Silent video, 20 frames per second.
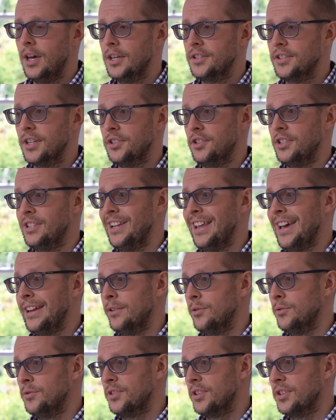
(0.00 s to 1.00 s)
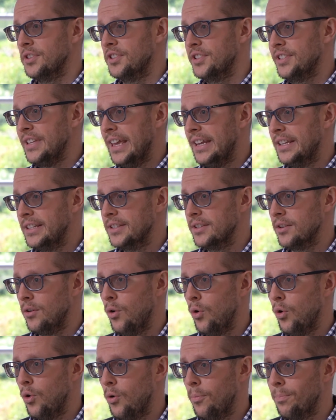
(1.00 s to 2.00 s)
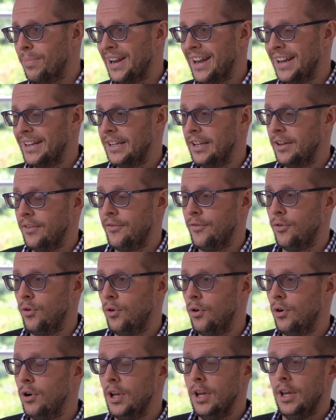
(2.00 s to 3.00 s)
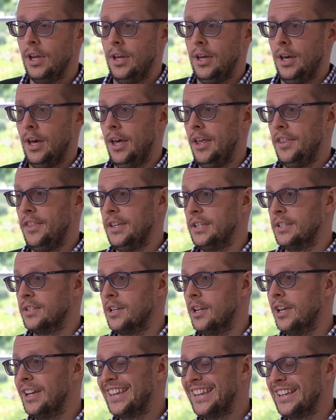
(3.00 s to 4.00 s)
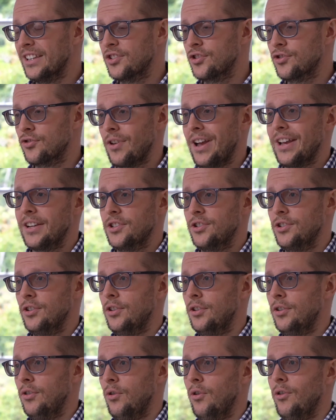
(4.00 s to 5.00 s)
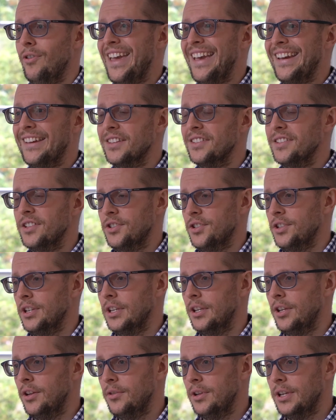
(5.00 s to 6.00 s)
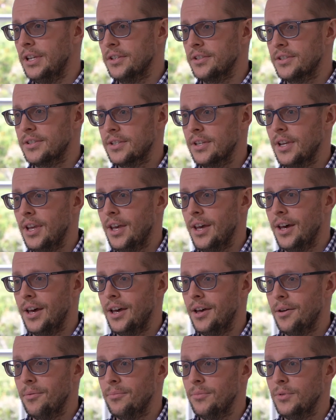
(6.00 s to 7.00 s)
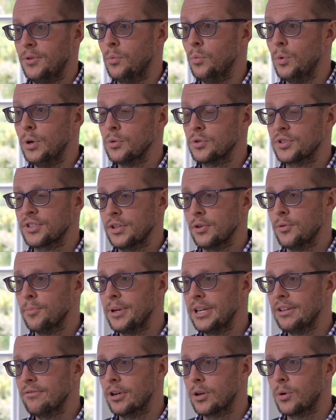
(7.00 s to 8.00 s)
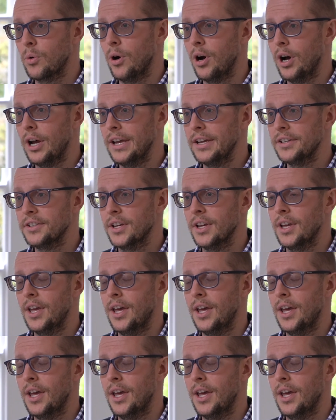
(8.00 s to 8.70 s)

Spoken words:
such as landlord's consent or planning for things like extraction or air conditioning units that will still be required.